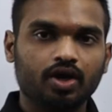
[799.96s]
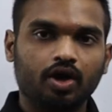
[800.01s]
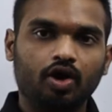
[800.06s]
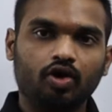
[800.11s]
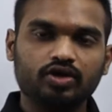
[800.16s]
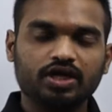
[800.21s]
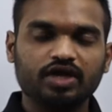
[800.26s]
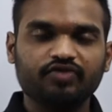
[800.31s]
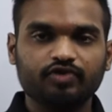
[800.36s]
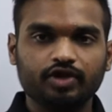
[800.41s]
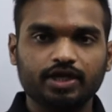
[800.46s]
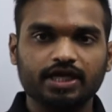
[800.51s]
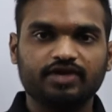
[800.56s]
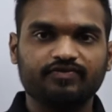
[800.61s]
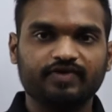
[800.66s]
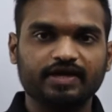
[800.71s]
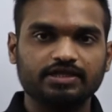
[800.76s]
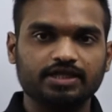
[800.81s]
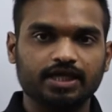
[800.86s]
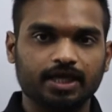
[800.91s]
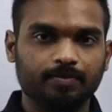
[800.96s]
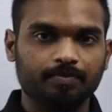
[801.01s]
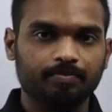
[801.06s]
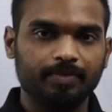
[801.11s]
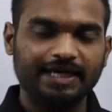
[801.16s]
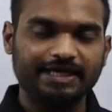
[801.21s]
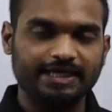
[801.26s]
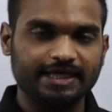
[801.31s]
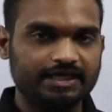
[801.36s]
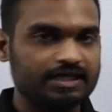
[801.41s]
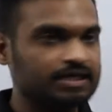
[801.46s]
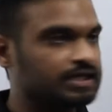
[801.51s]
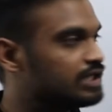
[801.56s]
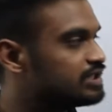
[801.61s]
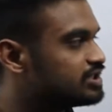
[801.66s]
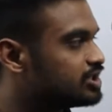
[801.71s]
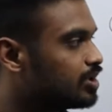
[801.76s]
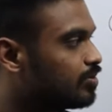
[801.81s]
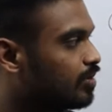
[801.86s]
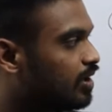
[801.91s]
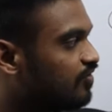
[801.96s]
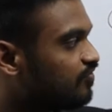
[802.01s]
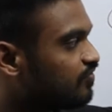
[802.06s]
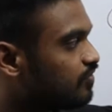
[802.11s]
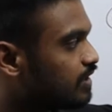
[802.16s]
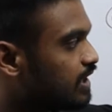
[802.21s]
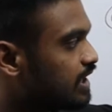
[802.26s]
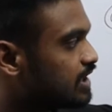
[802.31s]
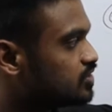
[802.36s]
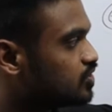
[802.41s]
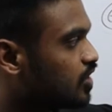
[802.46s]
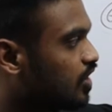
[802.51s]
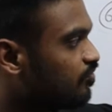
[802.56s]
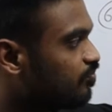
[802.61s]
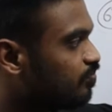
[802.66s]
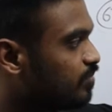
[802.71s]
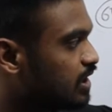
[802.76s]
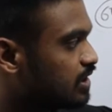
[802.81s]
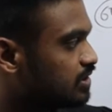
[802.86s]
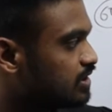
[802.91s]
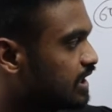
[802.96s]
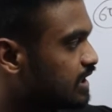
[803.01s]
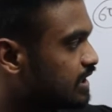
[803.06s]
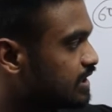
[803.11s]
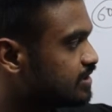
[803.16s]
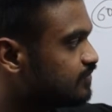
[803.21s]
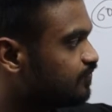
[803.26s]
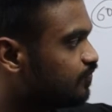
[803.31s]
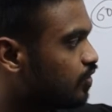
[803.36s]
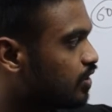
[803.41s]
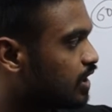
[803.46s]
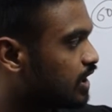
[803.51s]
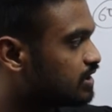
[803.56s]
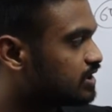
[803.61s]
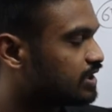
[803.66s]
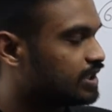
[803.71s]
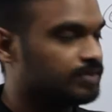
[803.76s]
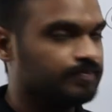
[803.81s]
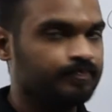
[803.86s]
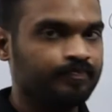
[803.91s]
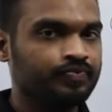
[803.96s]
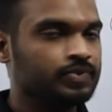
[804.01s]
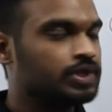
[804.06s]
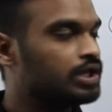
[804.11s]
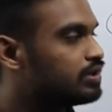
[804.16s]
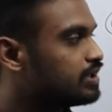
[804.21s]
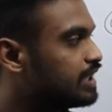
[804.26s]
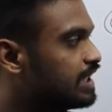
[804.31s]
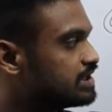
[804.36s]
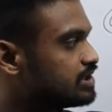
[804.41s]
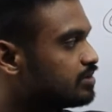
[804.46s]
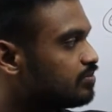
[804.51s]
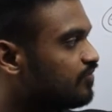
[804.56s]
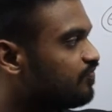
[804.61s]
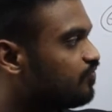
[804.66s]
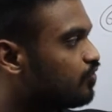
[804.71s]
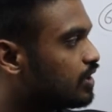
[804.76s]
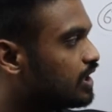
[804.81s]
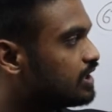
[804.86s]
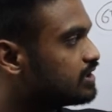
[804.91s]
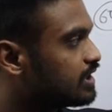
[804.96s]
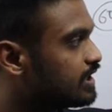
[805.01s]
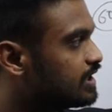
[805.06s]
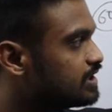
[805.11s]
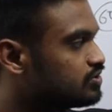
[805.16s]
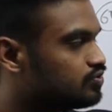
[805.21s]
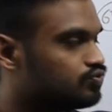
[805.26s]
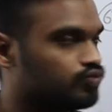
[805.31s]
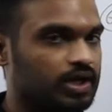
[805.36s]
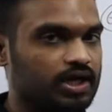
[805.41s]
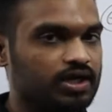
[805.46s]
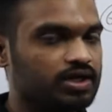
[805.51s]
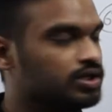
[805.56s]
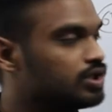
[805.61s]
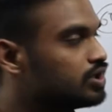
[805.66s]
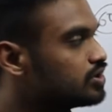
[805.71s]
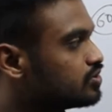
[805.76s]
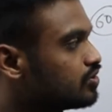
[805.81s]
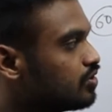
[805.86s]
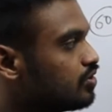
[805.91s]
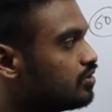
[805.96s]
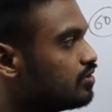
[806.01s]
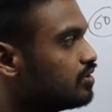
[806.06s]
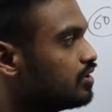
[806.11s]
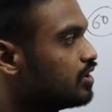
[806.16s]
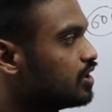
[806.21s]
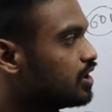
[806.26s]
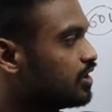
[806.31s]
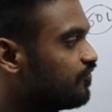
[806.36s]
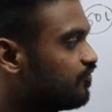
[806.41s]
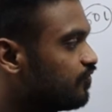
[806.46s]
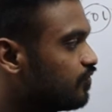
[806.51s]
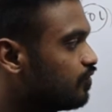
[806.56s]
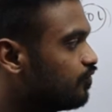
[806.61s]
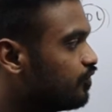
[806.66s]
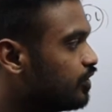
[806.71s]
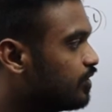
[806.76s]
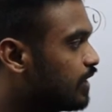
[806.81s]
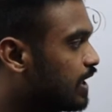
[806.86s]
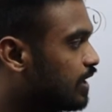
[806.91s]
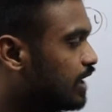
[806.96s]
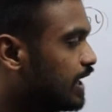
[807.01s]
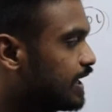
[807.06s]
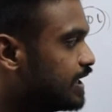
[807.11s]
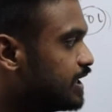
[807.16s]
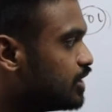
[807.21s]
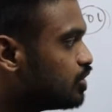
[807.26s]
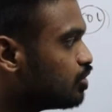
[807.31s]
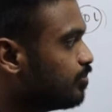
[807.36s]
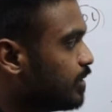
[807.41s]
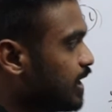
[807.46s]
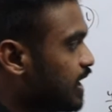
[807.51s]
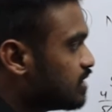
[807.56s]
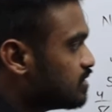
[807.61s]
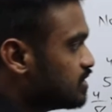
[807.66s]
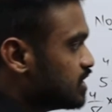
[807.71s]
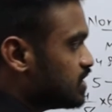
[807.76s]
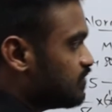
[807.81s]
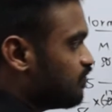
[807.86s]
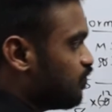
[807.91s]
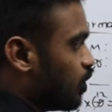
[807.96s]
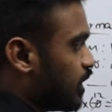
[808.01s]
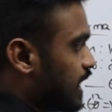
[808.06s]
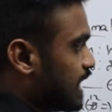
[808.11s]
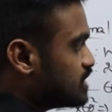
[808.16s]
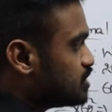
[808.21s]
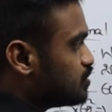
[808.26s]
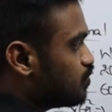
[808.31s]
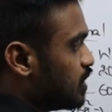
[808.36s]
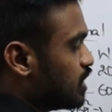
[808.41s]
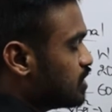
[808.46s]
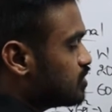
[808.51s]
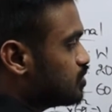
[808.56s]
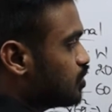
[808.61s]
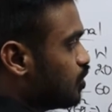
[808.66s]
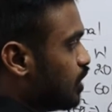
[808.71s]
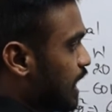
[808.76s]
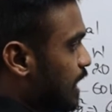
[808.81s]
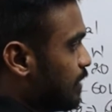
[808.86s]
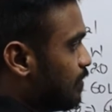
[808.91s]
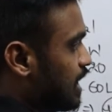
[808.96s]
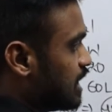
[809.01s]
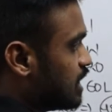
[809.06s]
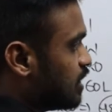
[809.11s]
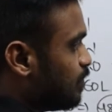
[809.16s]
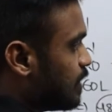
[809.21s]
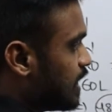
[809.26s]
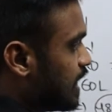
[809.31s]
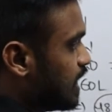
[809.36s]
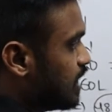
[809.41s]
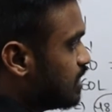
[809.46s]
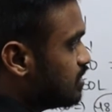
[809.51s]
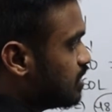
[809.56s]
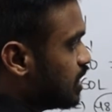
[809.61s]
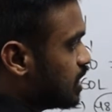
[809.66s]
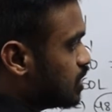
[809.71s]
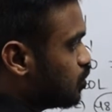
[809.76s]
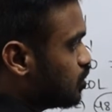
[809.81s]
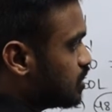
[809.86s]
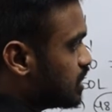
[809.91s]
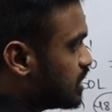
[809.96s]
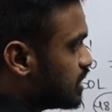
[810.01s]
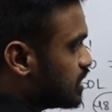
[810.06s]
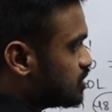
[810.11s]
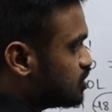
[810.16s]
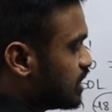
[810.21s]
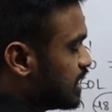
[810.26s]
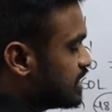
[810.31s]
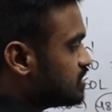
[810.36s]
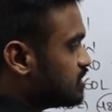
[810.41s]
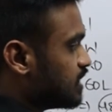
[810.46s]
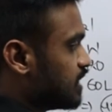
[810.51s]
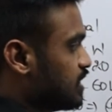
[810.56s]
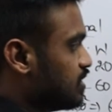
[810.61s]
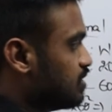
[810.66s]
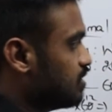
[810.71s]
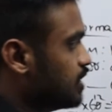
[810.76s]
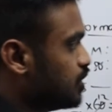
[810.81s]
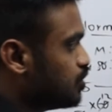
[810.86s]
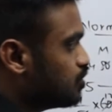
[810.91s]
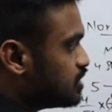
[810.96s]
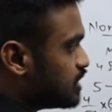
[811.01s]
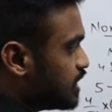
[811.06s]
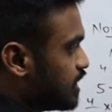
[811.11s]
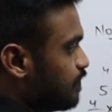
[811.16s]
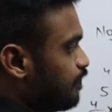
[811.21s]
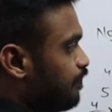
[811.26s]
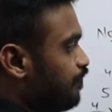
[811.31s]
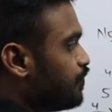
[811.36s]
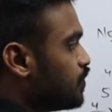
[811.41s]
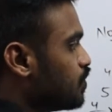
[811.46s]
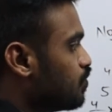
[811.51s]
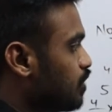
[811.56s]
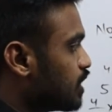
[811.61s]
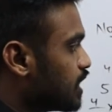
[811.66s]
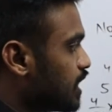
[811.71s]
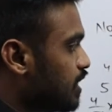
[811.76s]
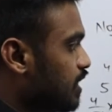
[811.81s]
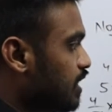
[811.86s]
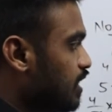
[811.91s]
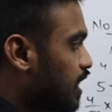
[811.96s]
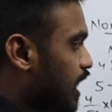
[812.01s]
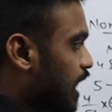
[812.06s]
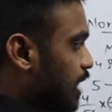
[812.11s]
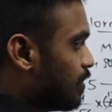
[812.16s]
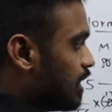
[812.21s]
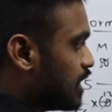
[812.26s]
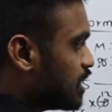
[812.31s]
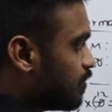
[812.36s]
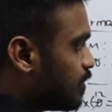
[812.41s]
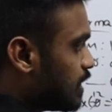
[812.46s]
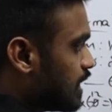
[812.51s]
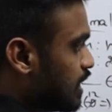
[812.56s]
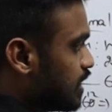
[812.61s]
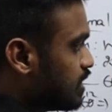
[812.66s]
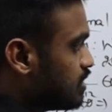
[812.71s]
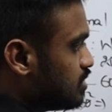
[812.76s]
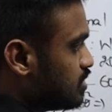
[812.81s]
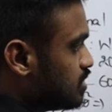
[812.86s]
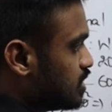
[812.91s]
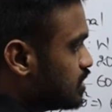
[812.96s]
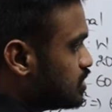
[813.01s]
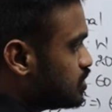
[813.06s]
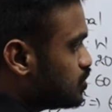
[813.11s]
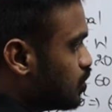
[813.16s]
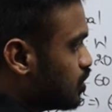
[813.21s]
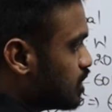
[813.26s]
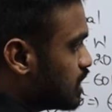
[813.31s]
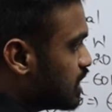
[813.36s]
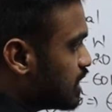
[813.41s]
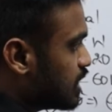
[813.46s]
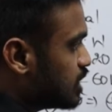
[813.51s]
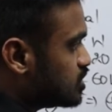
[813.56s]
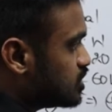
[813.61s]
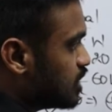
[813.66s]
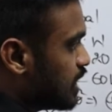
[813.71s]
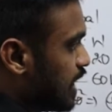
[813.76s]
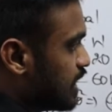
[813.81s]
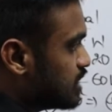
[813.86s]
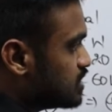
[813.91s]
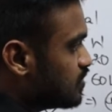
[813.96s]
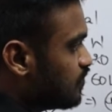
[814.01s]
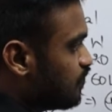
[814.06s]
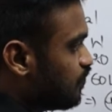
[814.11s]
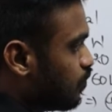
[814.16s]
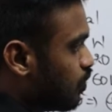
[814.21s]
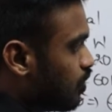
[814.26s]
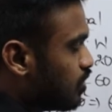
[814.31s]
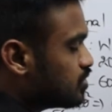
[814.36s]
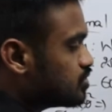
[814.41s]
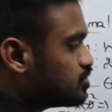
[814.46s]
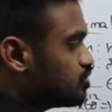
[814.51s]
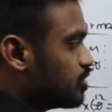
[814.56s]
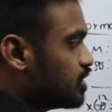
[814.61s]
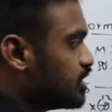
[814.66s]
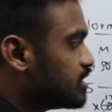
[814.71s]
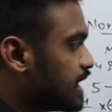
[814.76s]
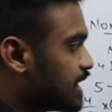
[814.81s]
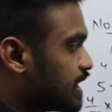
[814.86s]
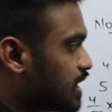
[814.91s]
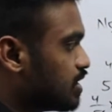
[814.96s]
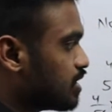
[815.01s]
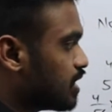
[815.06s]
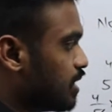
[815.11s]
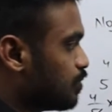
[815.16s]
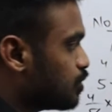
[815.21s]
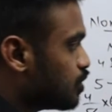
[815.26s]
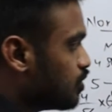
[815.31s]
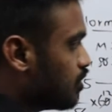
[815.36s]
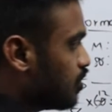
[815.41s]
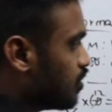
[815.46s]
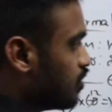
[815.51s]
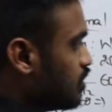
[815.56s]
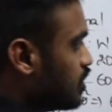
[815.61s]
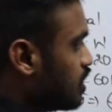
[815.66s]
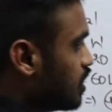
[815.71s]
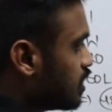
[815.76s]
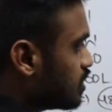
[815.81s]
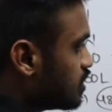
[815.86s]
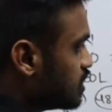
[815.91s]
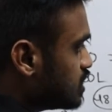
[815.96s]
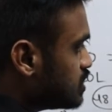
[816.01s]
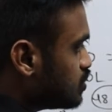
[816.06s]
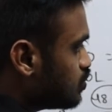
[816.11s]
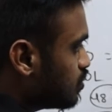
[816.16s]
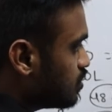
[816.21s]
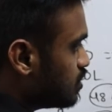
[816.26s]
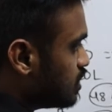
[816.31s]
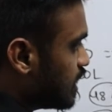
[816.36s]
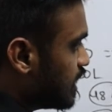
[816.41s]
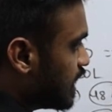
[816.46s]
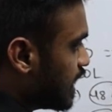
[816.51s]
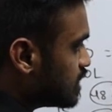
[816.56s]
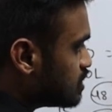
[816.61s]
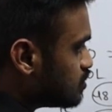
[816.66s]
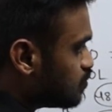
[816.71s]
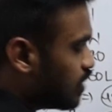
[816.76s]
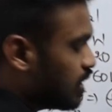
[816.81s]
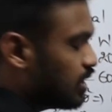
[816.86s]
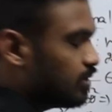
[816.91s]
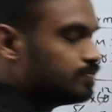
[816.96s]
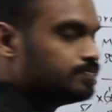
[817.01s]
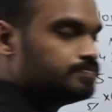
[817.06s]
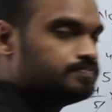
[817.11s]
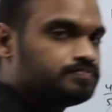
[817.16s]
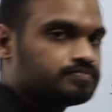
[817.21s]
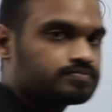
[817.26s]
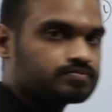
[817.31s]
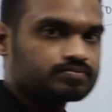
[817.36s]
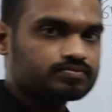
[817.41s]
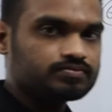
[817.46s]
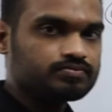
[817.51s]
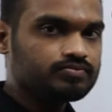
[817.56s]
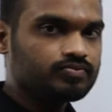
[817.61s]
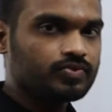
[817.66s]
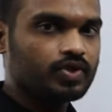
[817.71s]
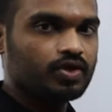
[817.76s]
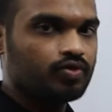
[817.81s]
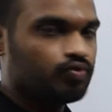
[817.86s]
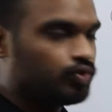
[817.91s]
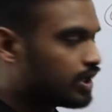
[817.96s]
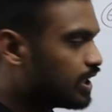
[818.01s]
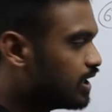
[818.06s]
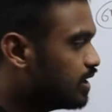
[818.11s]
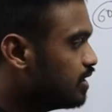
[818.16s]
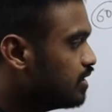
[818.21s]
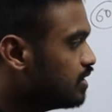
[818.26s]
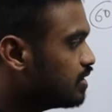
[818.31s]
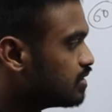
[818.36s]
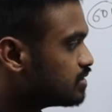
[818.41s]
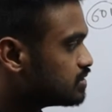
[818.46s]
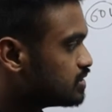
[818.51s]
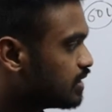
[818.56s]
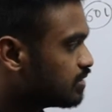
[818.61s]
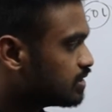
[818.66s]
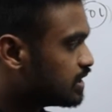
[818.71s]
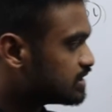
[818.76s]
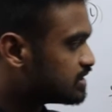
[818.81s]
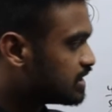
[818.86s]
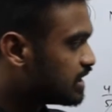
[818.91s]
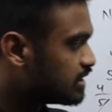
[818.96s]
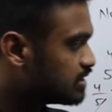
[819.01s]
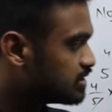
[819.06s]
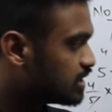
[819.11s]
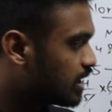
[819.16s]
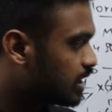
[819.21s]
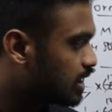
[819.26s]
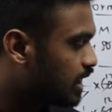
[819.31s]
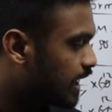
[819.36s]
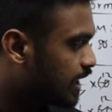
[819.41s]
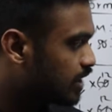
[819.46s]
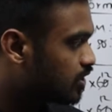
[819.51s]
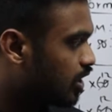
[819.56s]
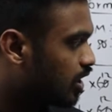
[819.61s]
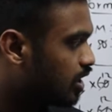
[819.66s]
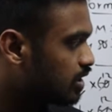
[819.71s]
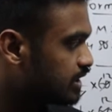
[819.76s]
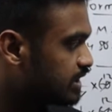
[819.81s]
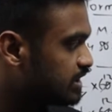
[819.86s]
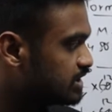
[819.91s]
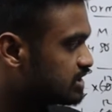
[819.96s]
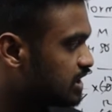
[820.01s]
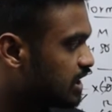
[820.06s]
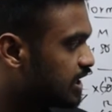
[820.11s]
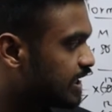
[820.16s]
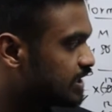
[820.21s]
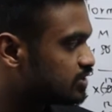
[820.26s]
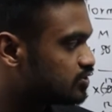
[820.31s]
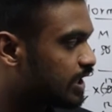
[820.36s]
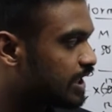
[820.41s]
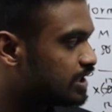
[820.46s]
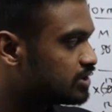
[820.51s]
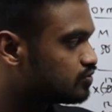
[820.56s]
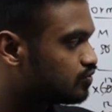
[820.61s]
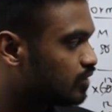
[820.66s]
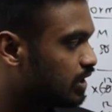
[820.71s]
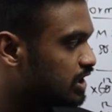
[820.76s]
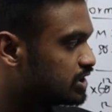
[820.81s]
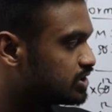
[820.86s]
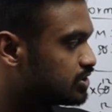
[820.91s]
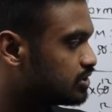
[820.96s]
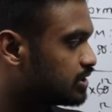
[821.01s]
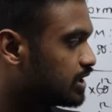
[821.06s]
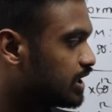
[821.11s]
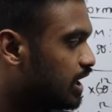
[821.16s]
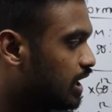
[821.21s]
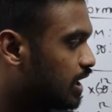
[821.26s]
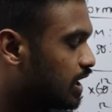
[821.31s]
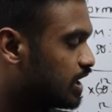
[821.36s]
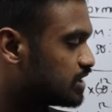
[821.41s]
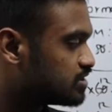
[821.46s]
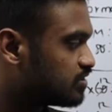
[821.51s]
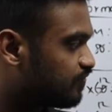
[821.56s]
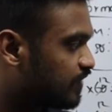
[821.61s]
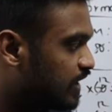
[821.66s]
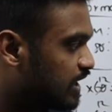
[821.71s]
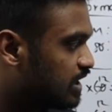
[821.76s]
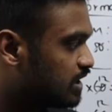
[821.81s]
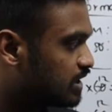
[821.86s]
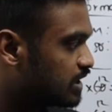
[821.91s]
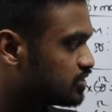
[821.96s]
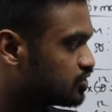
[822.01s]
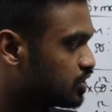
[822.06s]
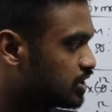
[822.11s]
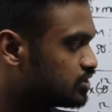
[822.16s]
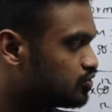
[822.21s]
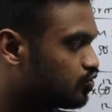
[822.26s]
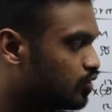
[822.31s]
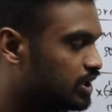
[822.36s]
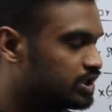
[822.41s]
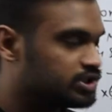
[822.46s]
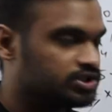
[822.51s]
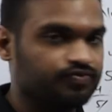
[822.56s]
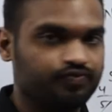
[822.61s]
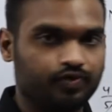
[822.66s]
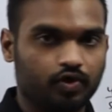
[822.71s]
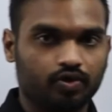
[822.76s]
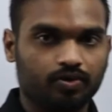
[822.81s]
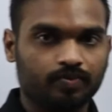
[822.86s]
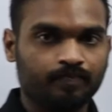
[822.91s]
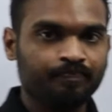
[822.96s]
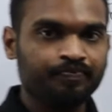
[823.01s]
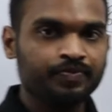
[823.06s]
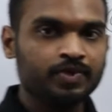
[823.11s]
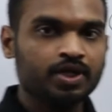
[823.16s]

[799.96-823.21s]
How can we equate them? By taking LCM of ratio of milk, that is 4 and 3. The LCM of 4 and 3 is 12. So if I need to make this 4 as 12. So I am multiplying the total ratio as 3 into 3. Okay, I am multiplying this total ratio as 4 so that I can come to know this 3 as 12. Okay, so that's the reason I got initial ratio as 12:3 and also final ratio is 12:4.